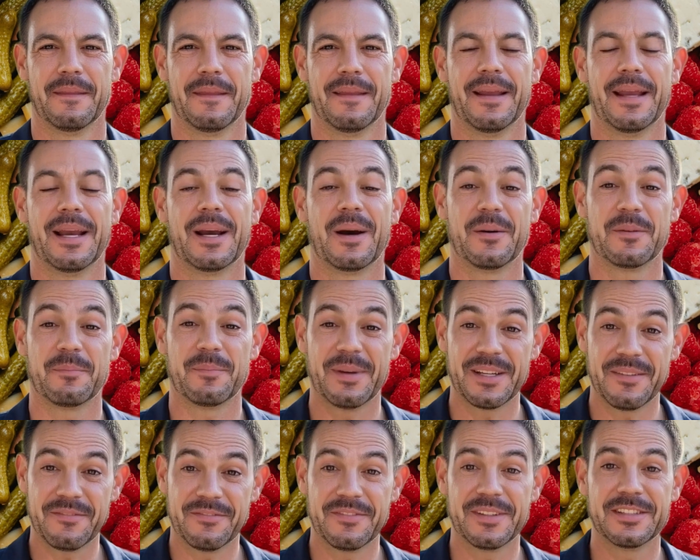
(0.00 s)
Health
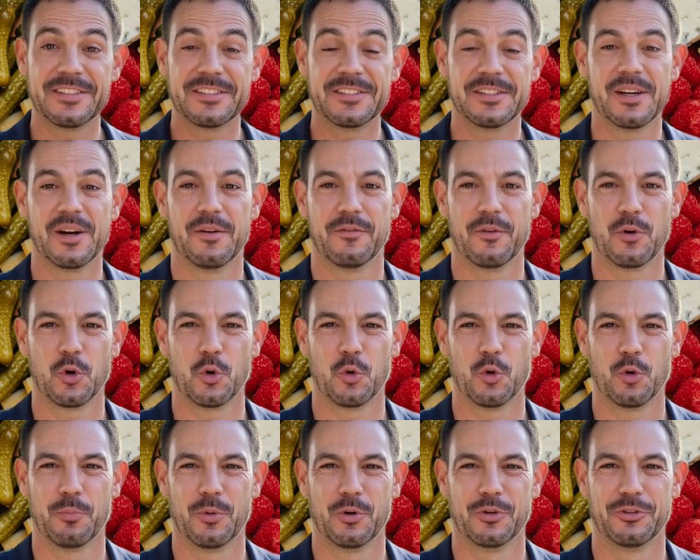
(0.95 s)
benefits of a
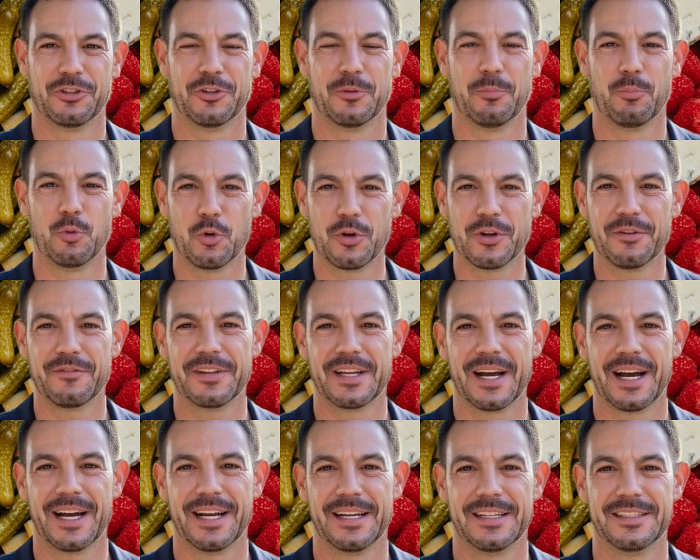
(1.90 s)
hormone-supportive
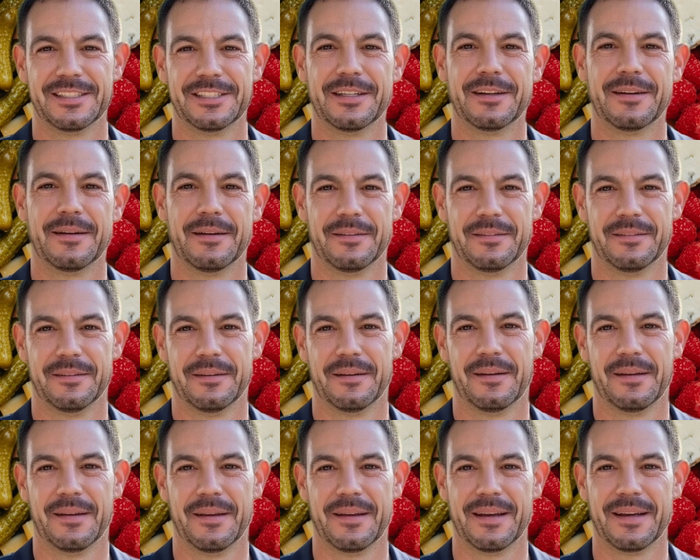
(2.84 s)
diet.
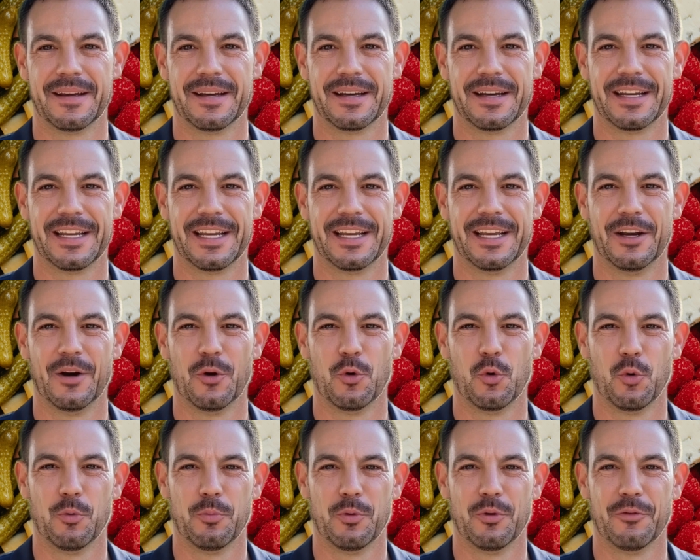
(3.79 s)
Eating a
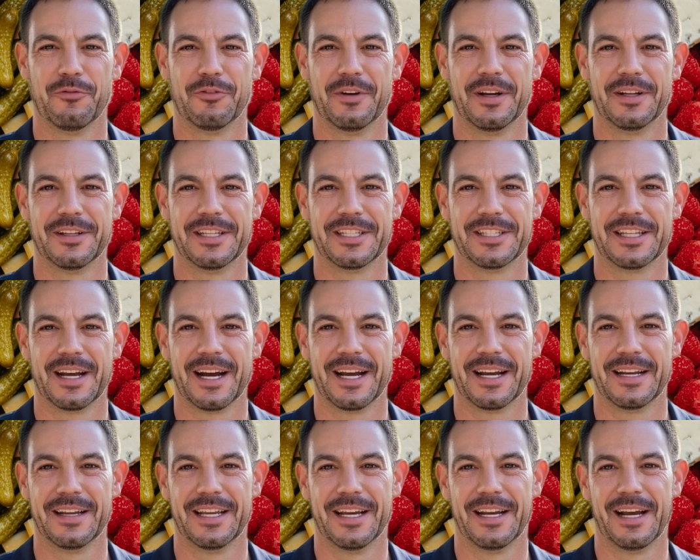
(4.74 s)
hormone-friendly
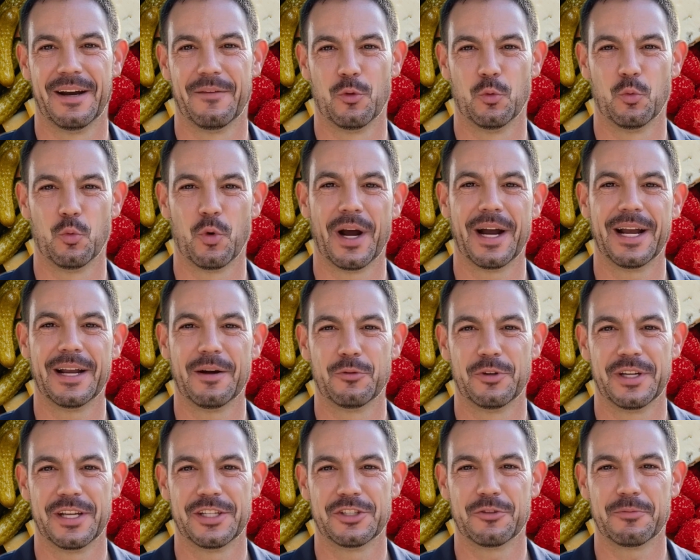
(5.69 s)
diet can have a wide
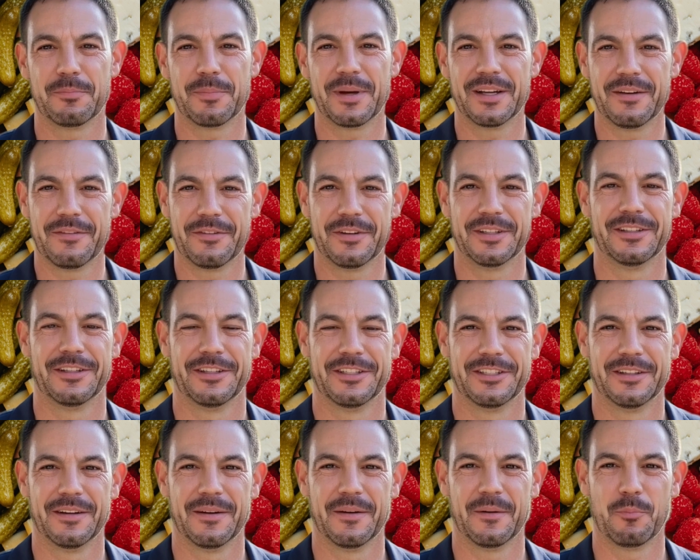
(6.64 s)
range of
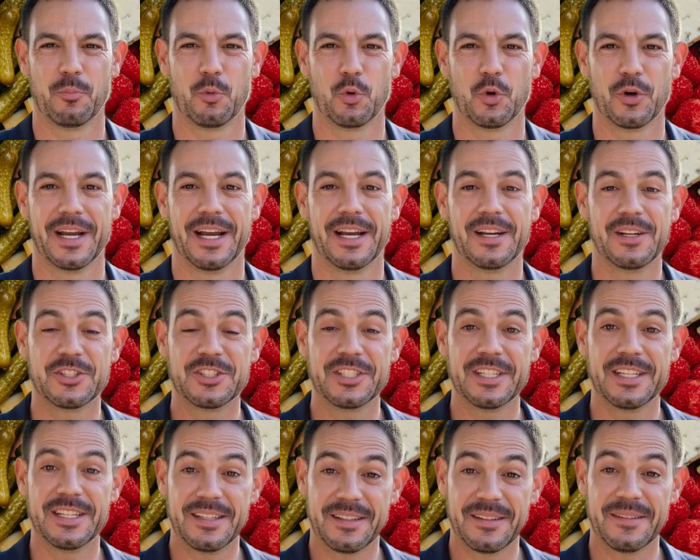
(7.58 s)
benefits. More
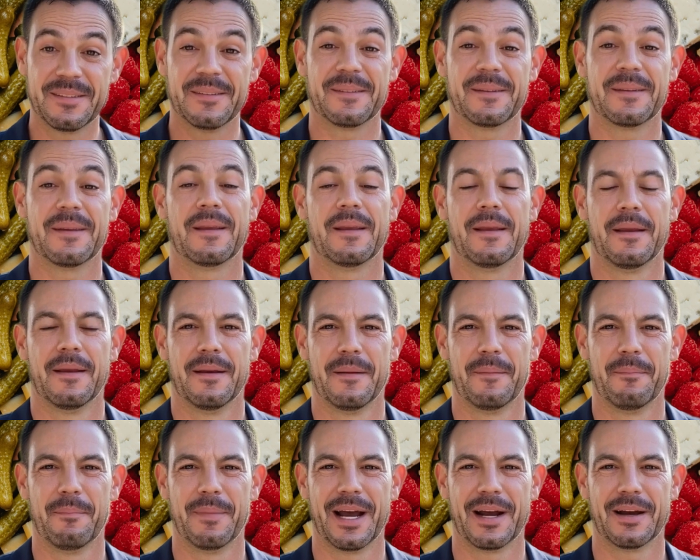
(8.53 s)
energy.
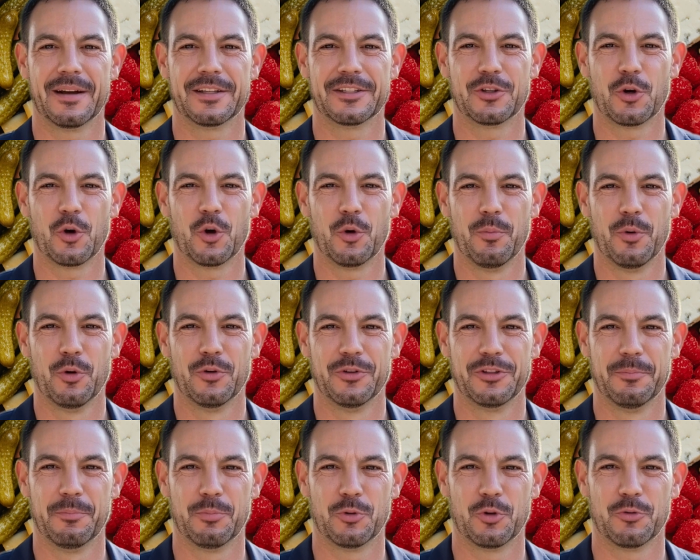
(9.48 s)
Balanced hormones
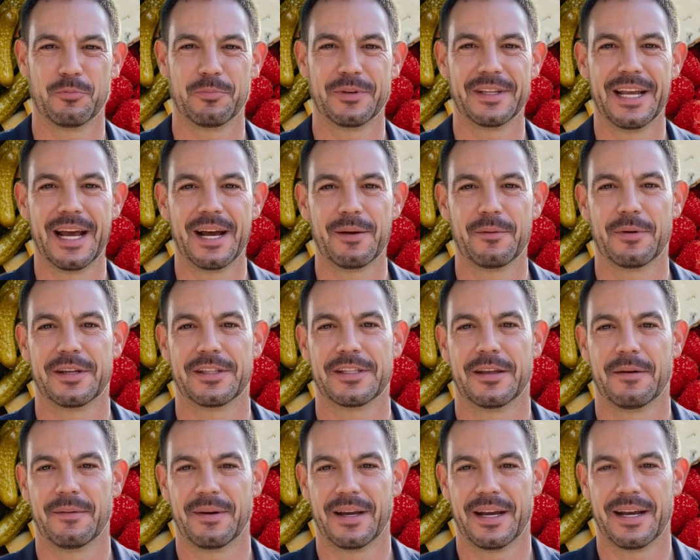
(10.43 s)
improve
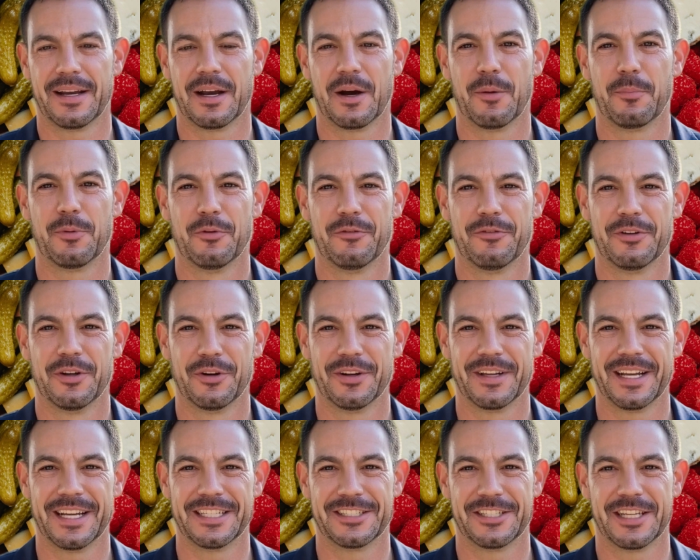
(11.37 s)
metabolism and help you feel
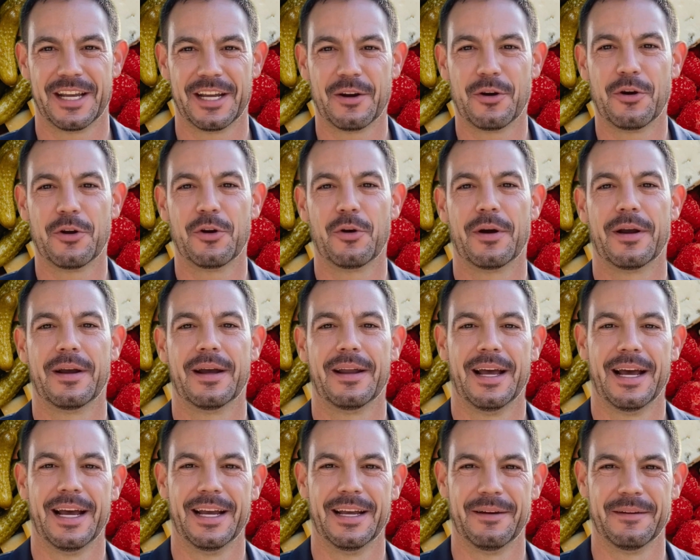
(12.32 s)
less tired during the
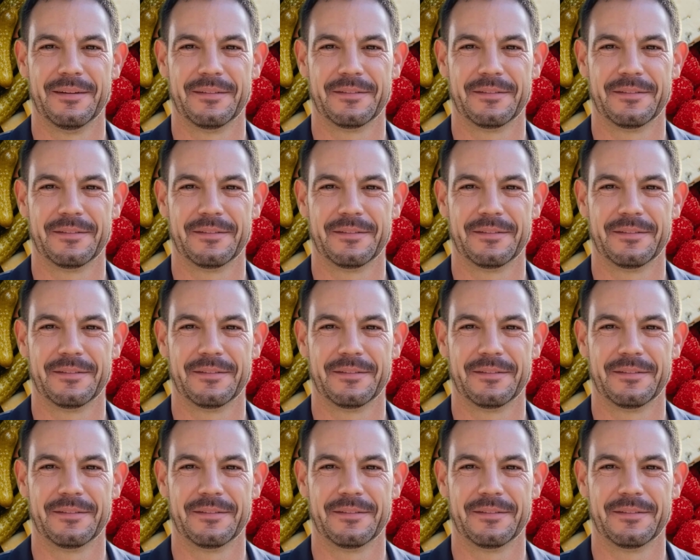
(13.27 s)
day.